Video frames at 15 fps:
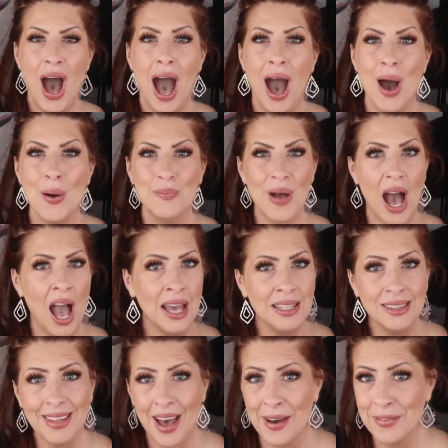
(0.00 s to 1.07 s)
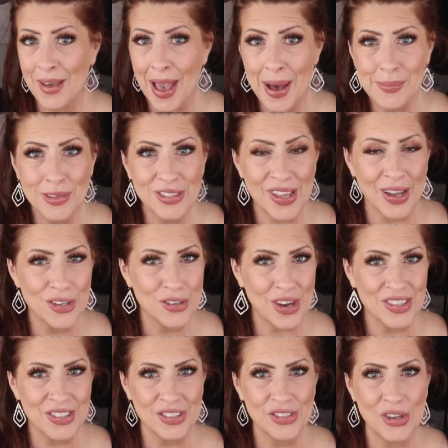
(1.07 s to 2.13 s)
I love Amazon dresses,